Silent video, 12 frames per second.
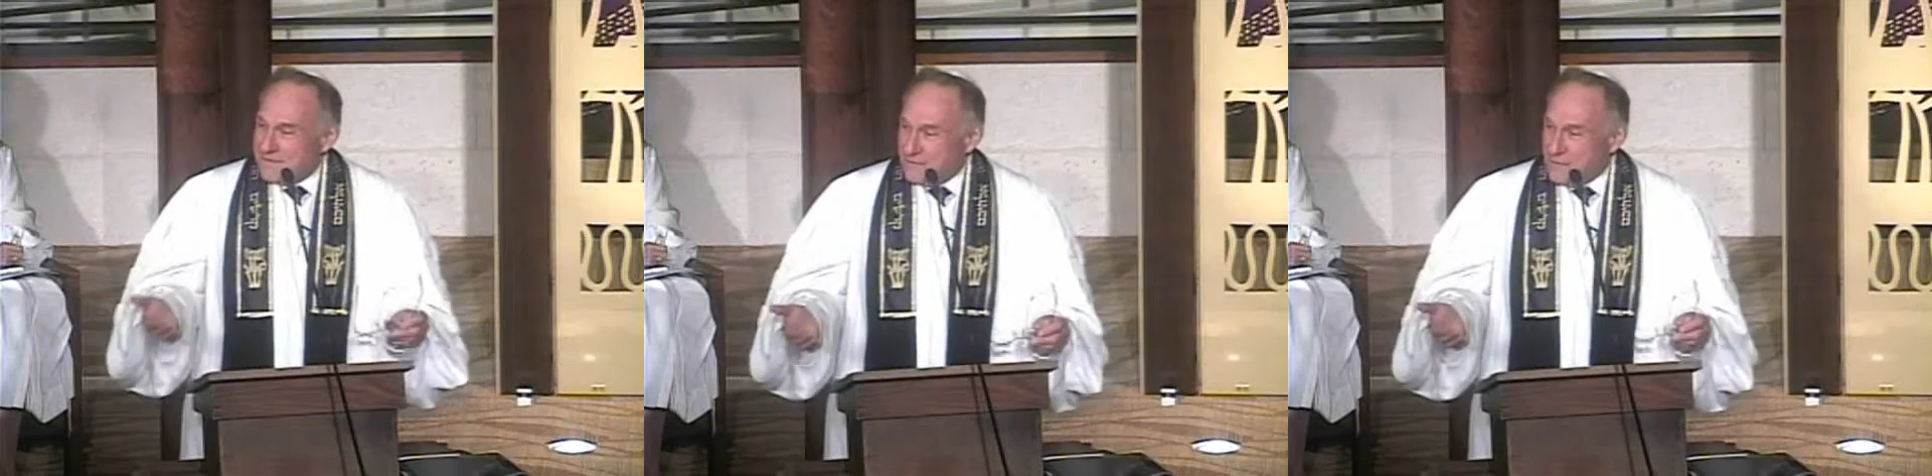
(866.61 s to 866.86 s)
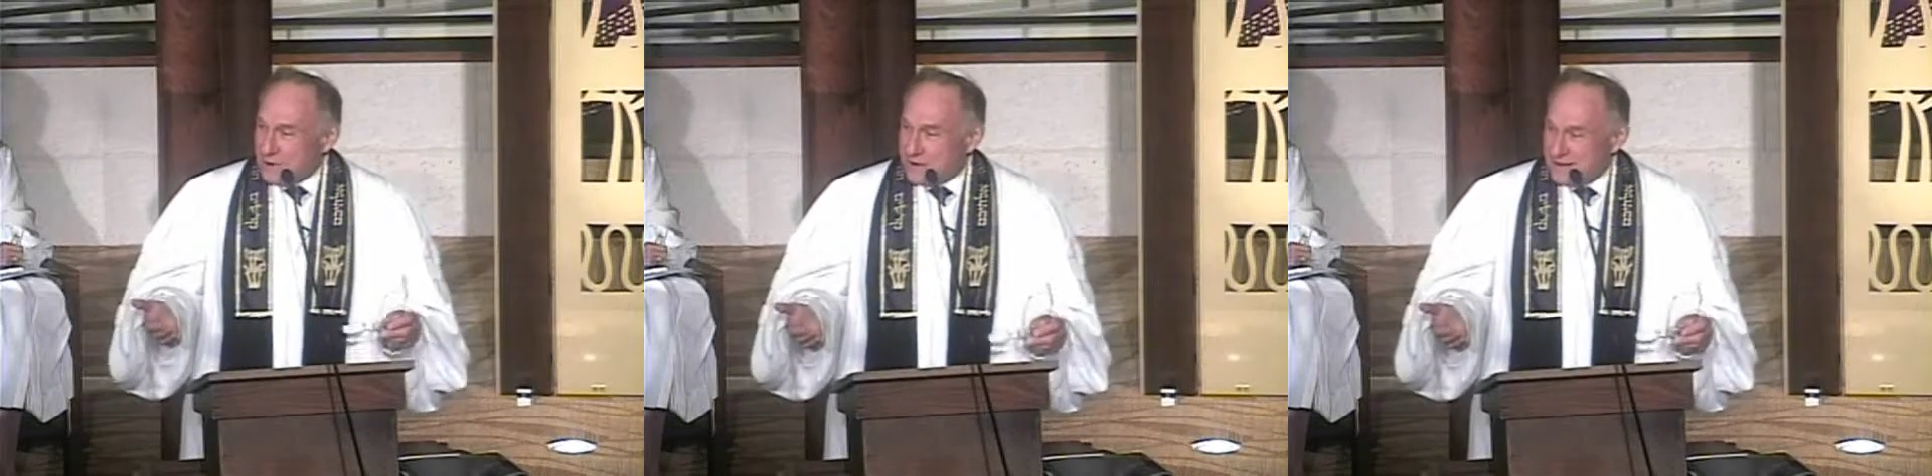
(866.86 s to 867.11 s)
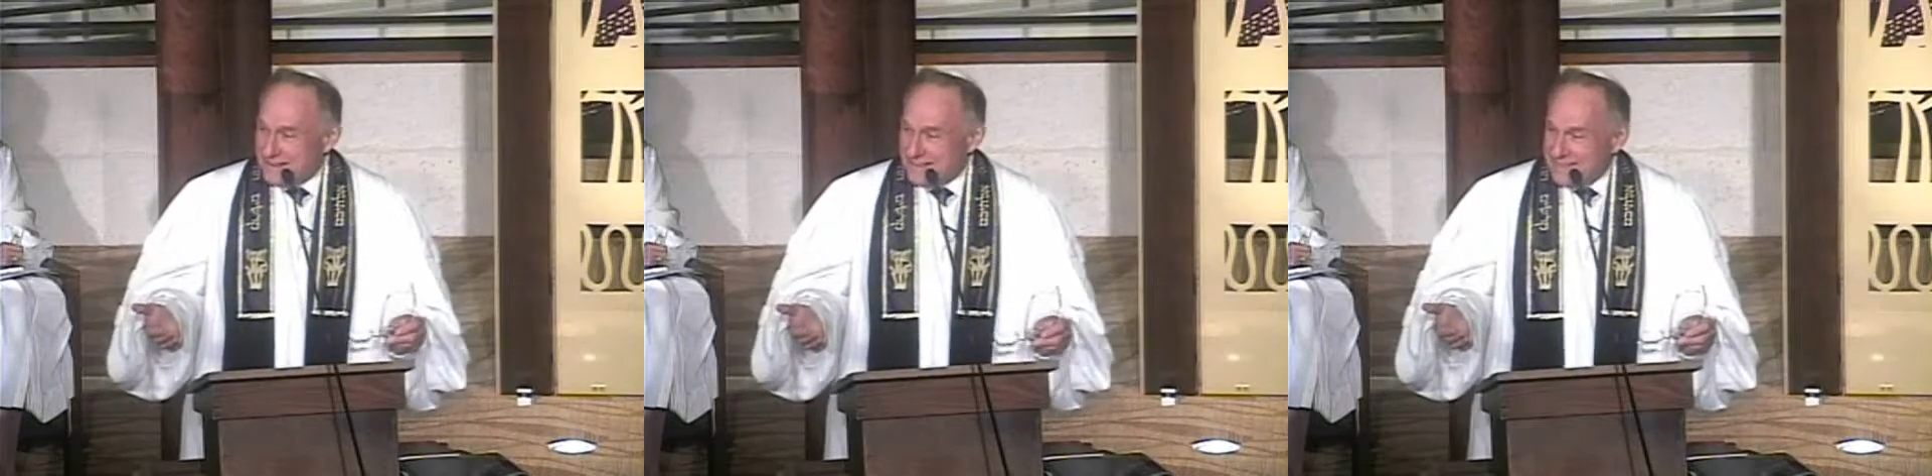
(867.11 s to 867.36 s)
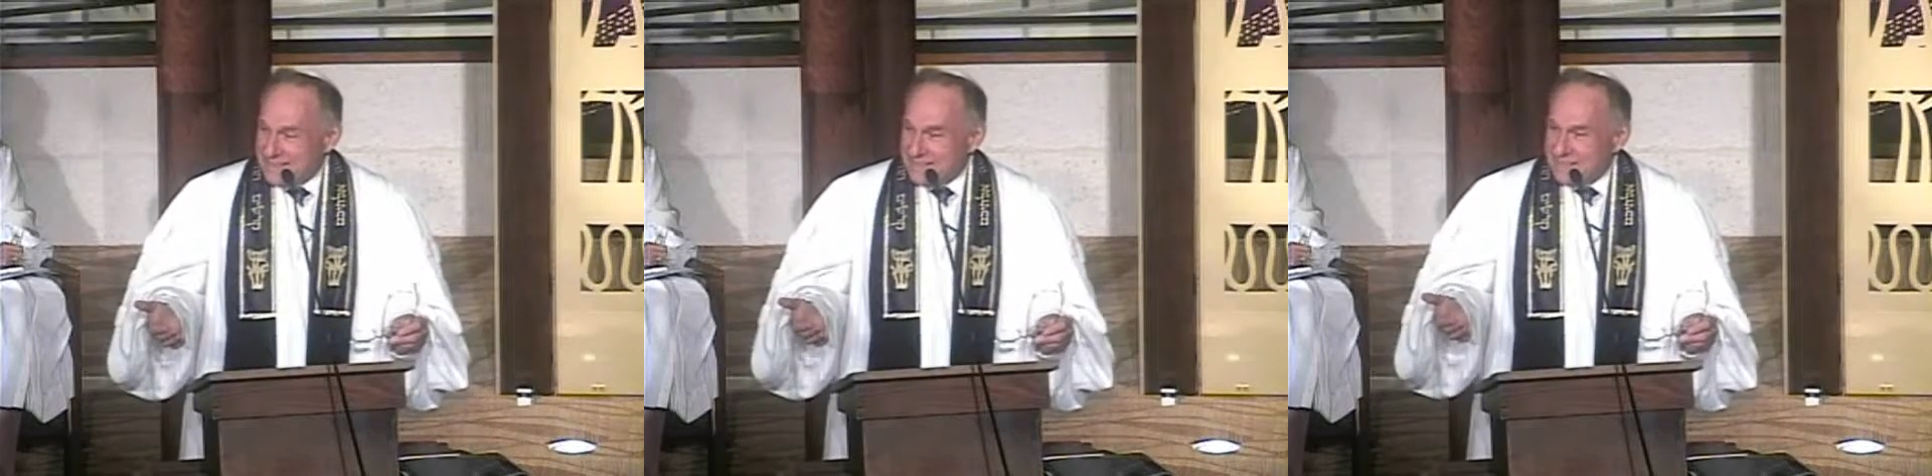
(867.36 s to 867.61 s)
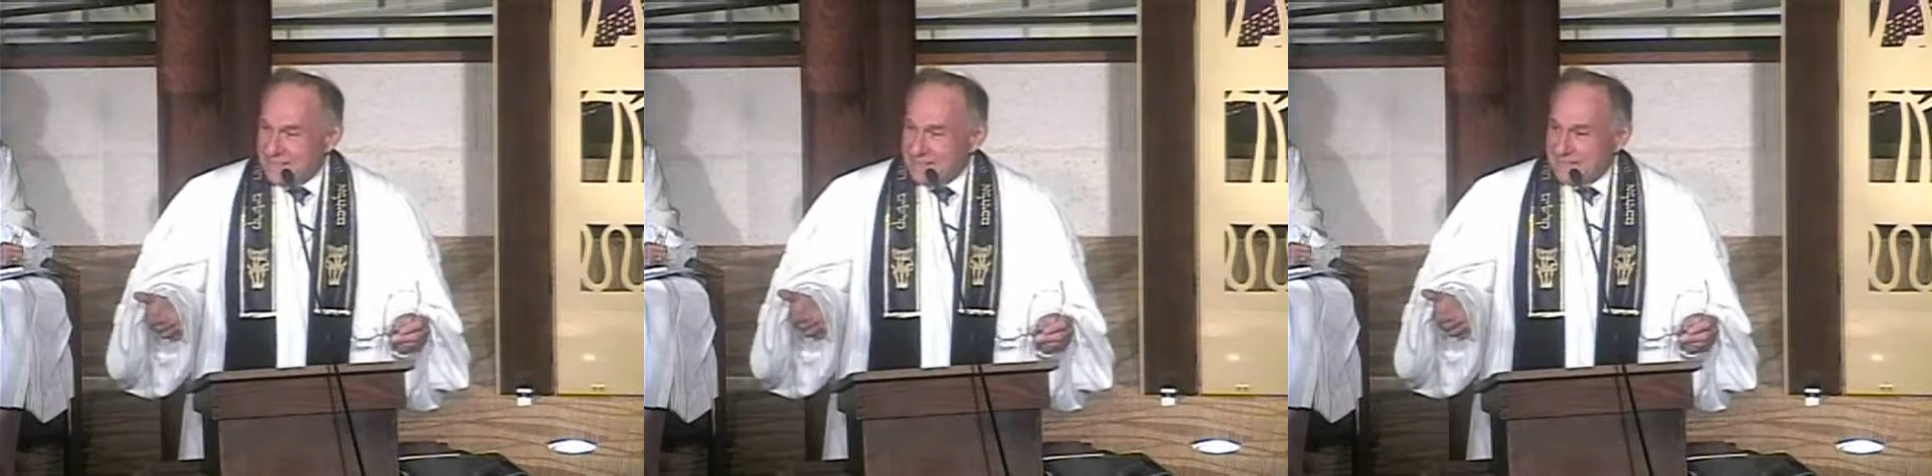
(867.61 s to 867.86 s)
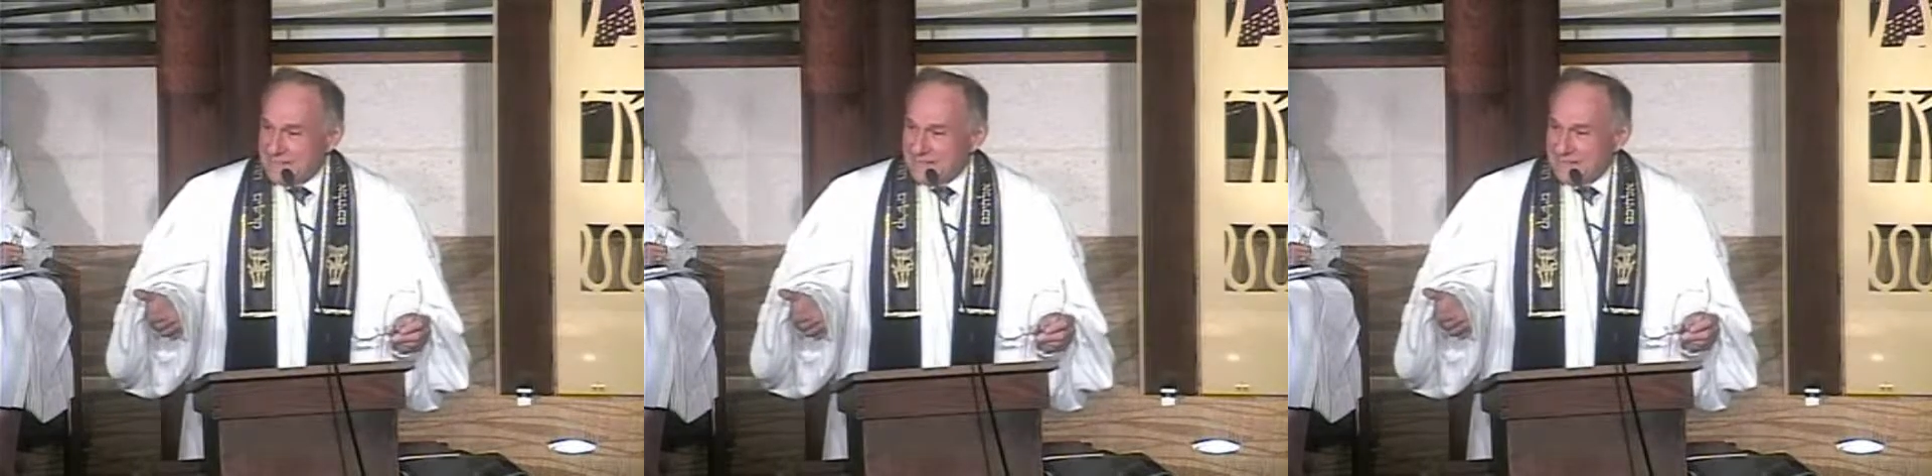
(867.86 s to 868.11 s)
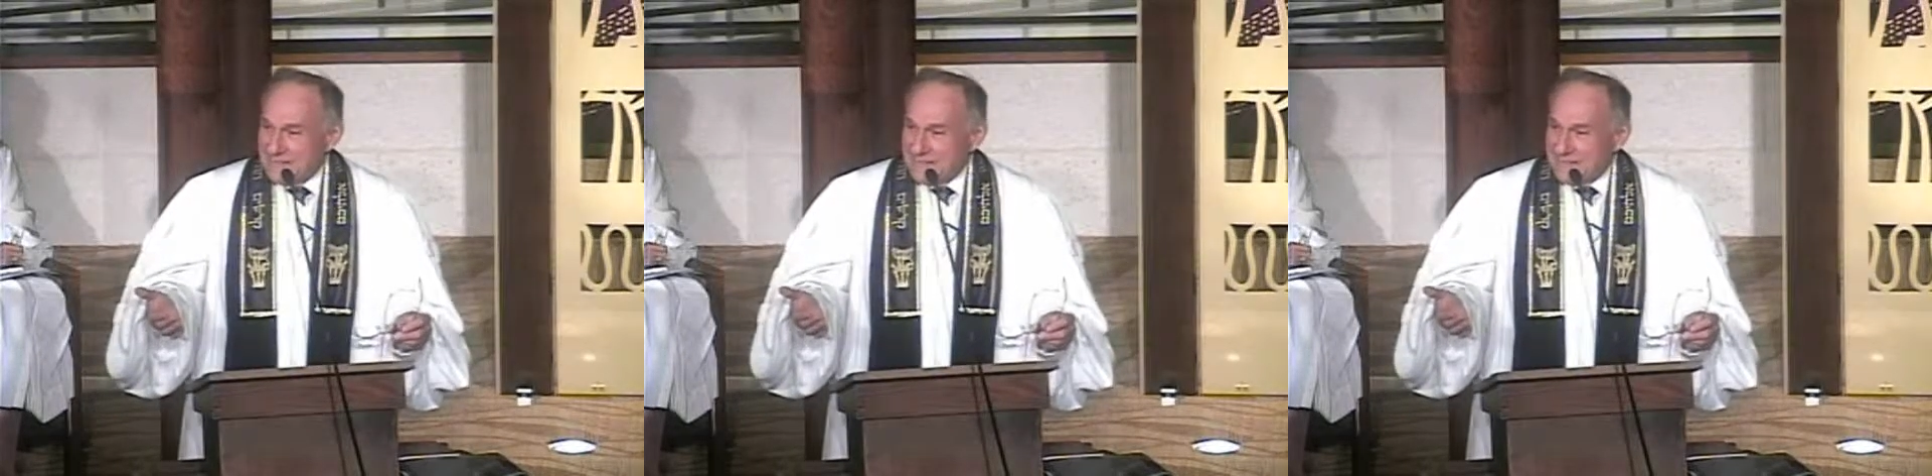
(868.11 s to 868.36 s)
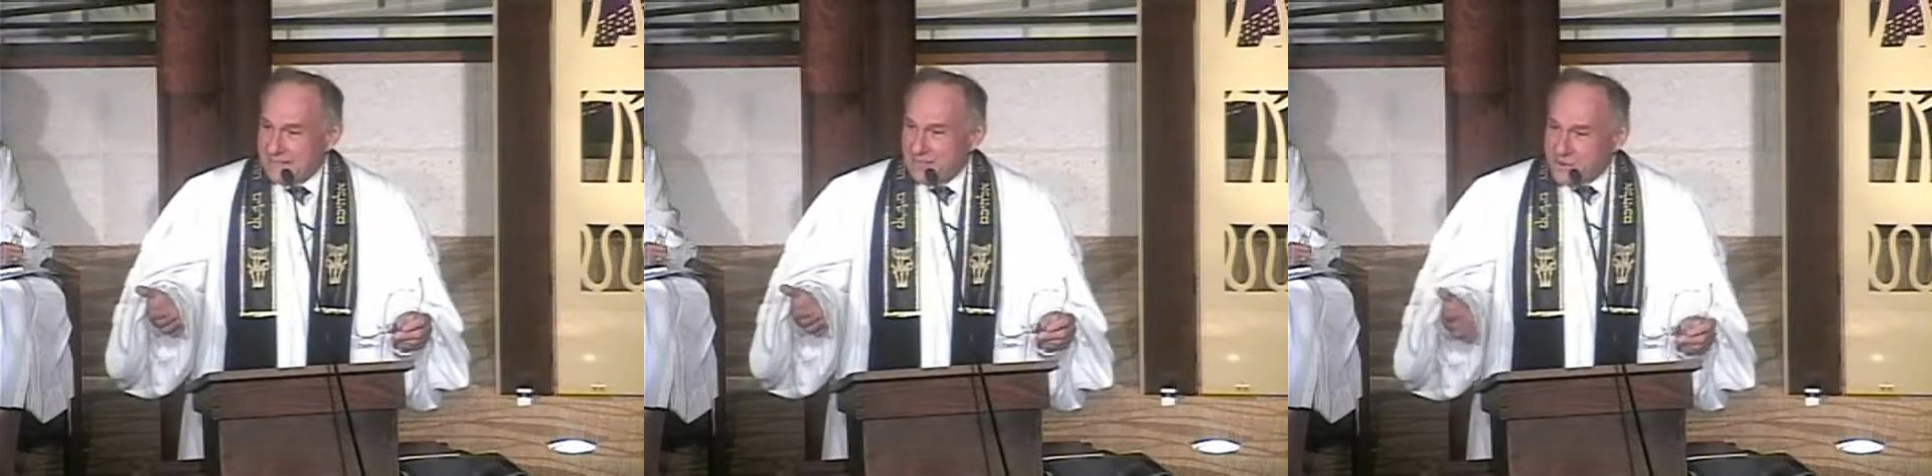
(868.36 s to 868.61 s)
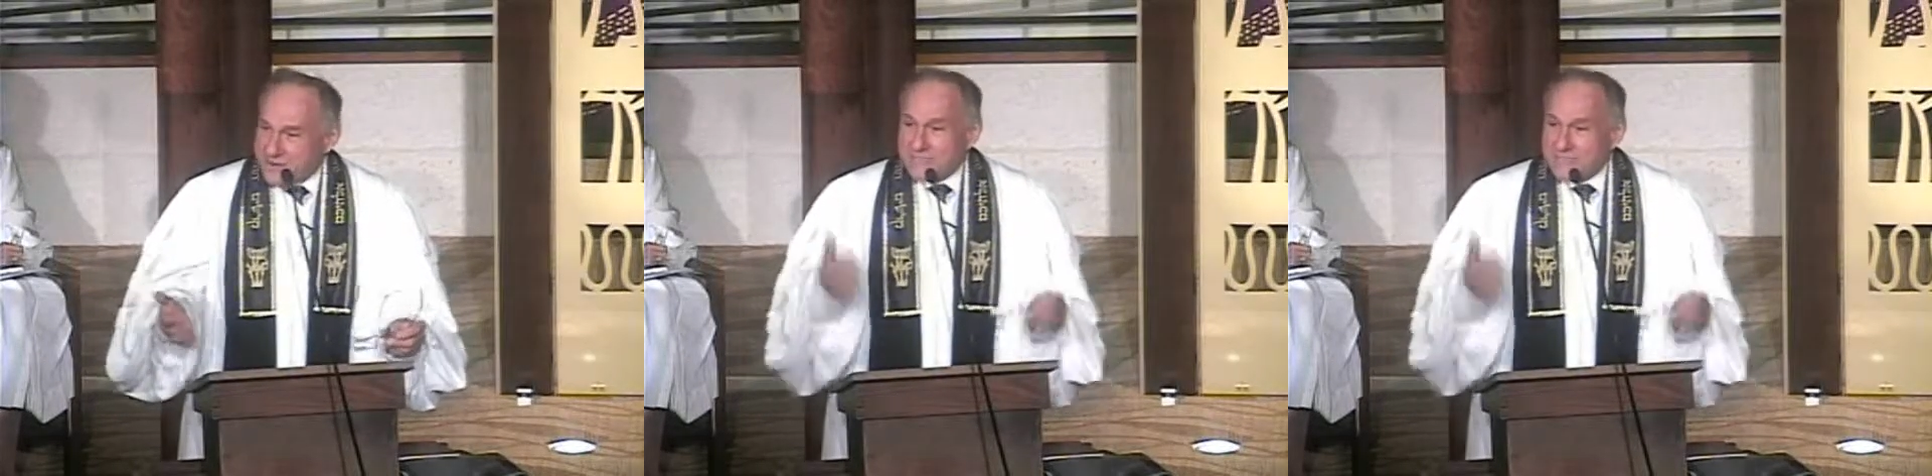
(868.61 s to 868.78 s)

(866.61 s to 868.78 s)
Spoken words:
for? There